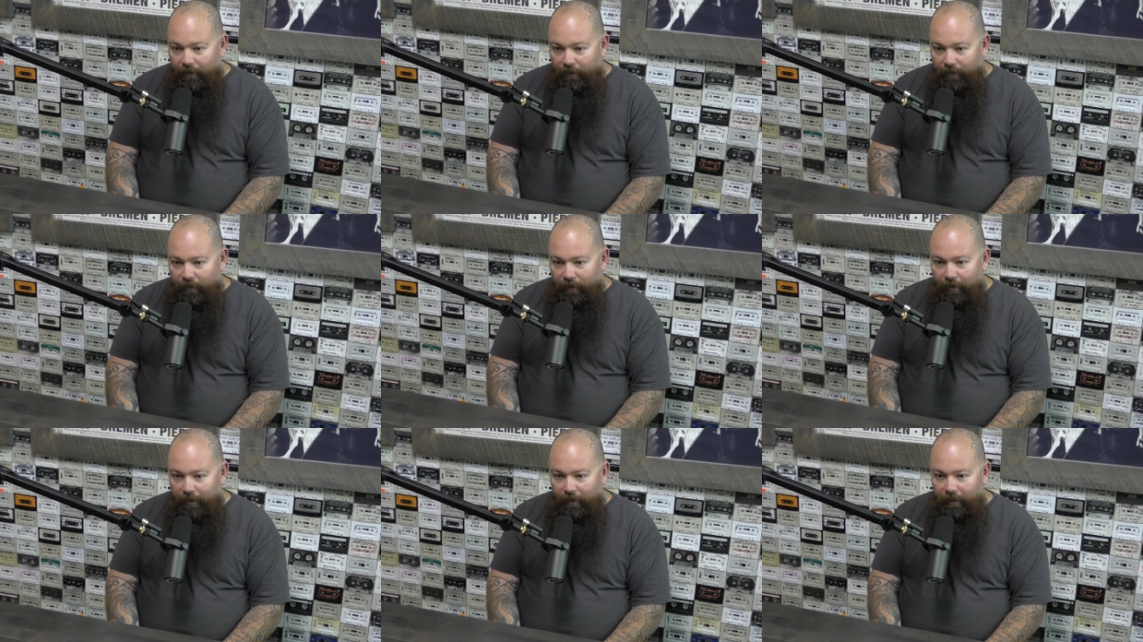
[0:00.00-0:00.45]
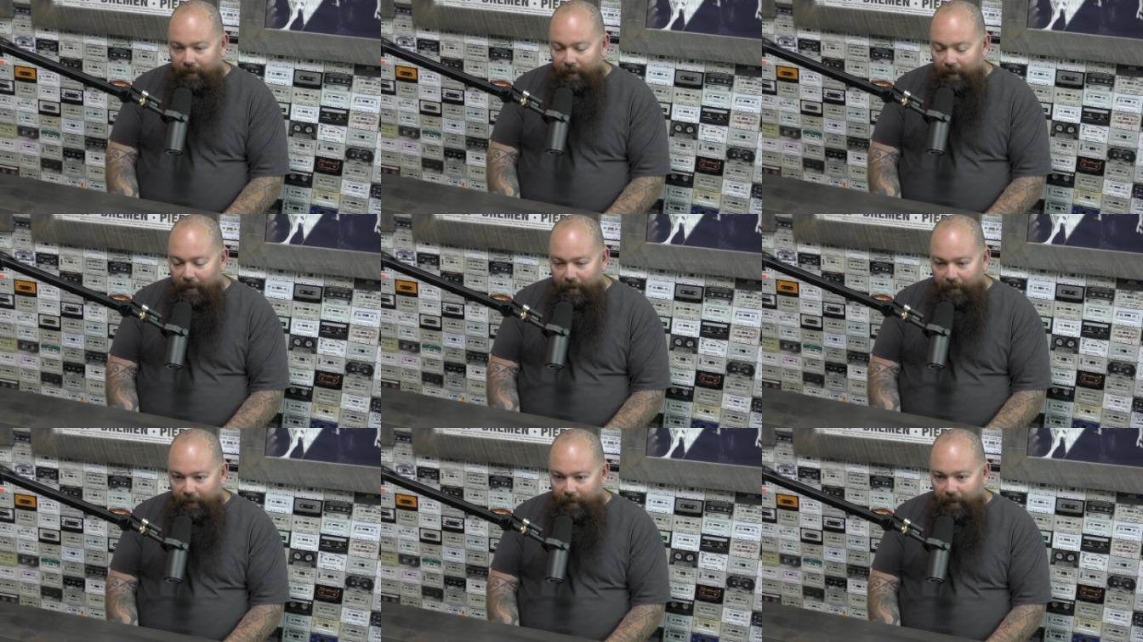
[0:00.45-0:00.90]
or
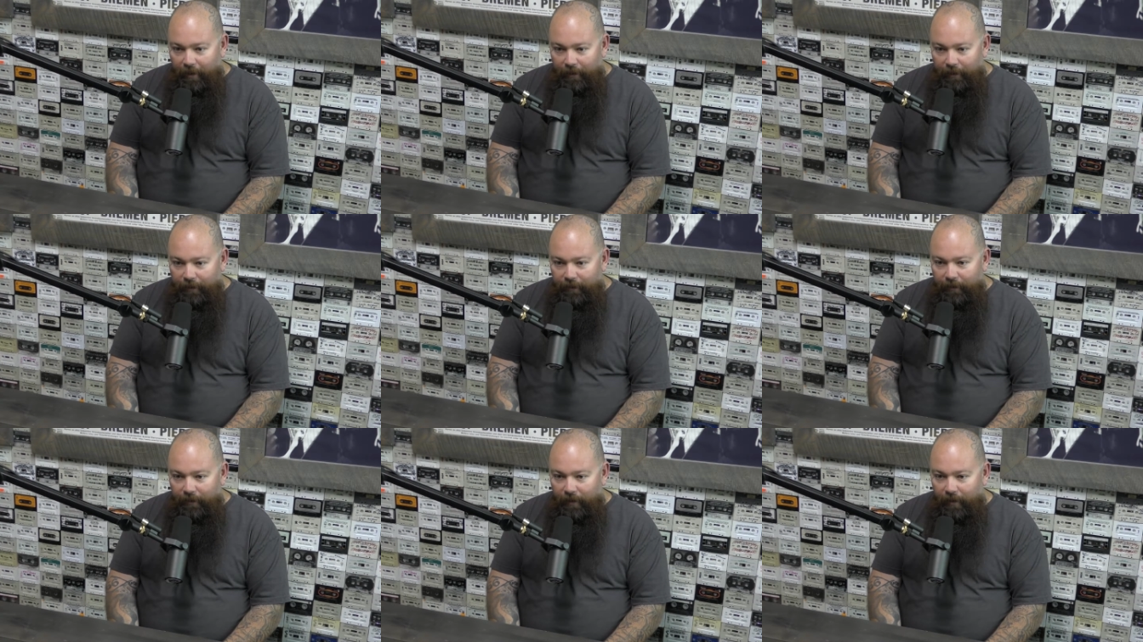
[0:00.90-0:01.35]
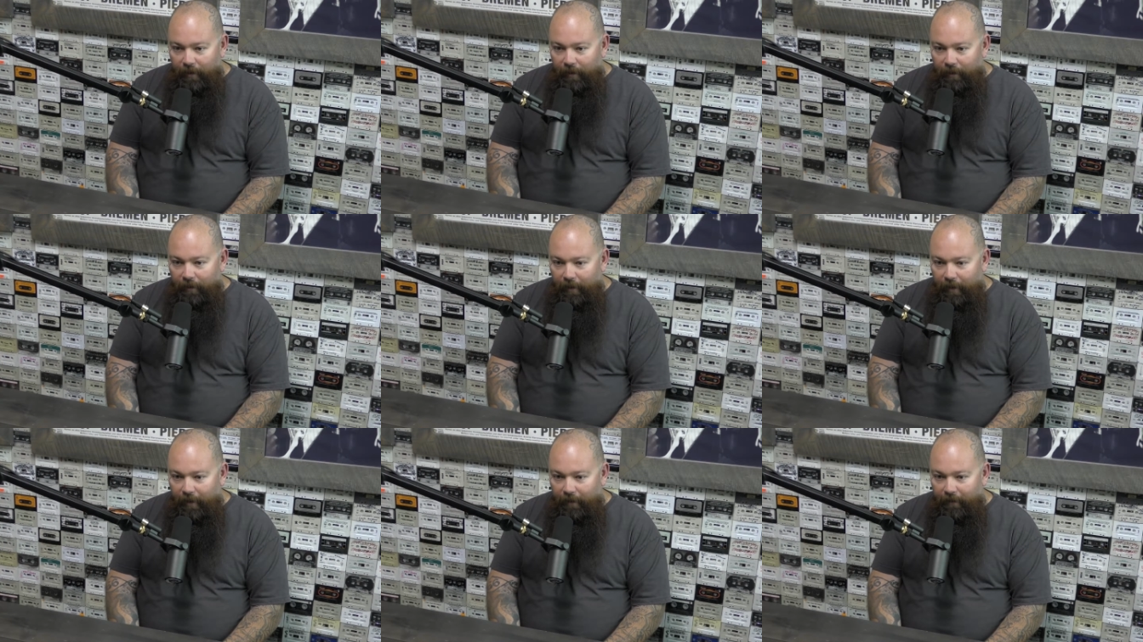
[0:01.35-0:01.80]
$100 for an
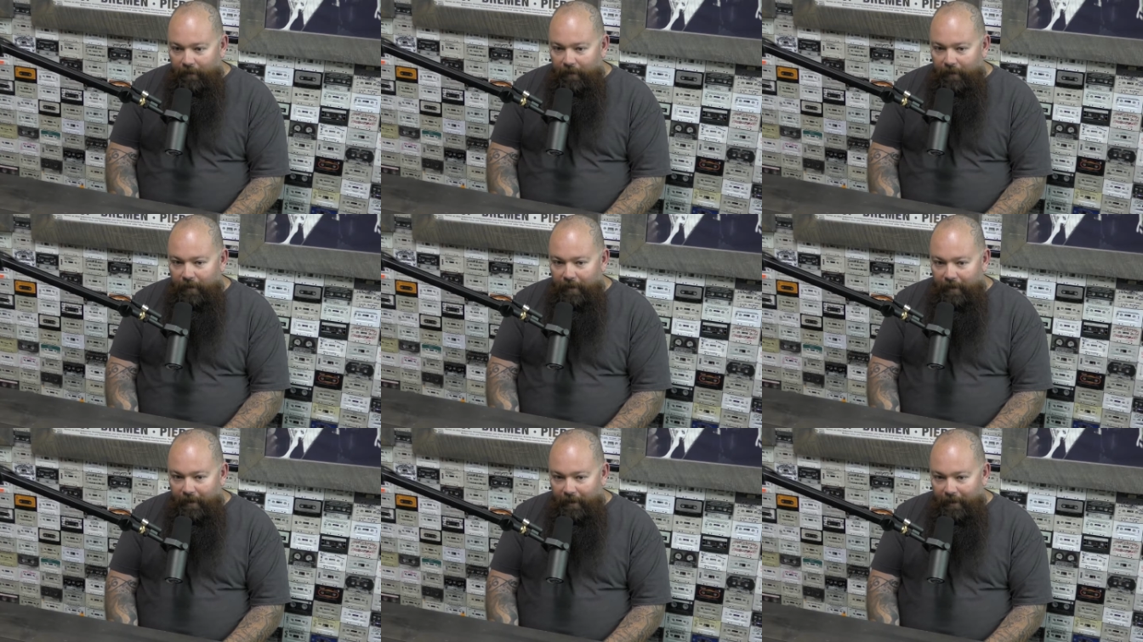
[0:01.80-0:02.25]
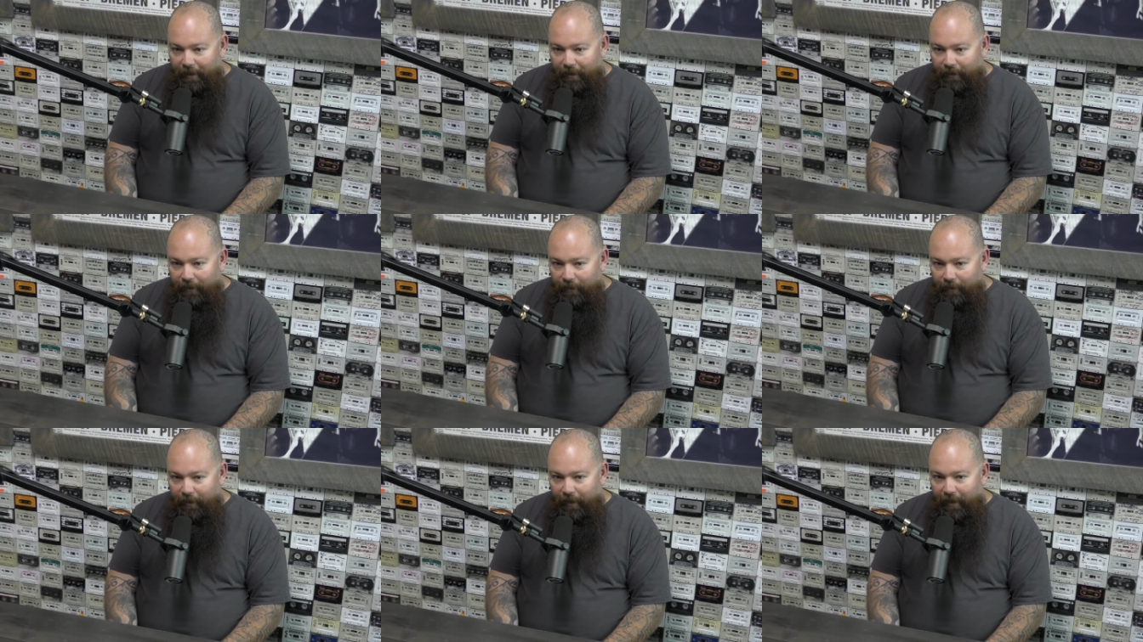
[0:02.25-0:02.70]
autograph.
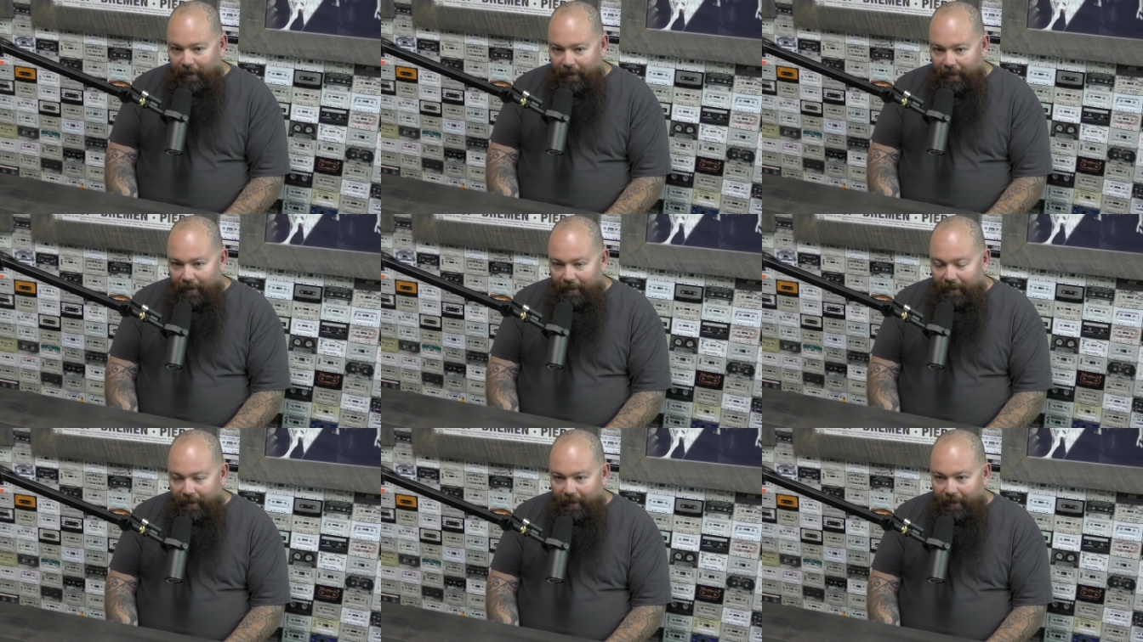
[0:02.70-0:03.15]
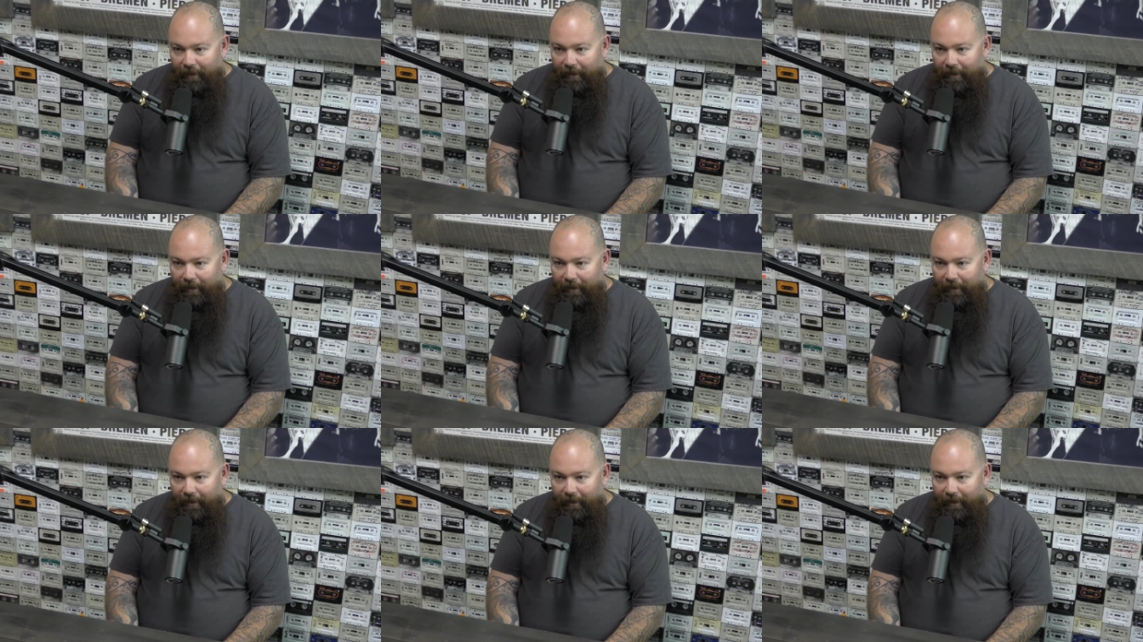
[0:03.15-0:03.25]
To me,